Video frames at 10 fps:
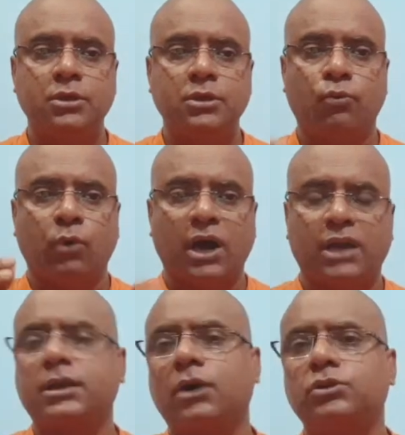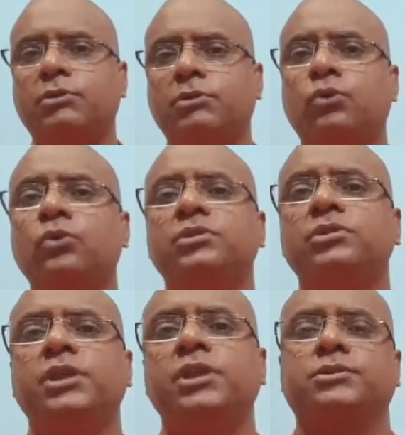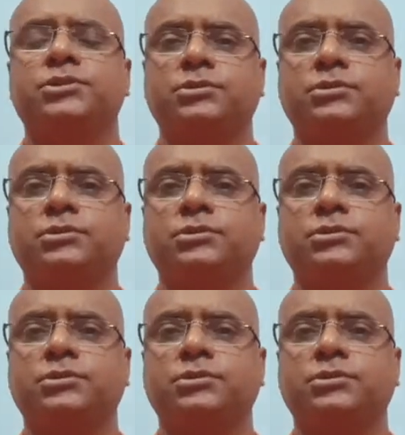work out our own things.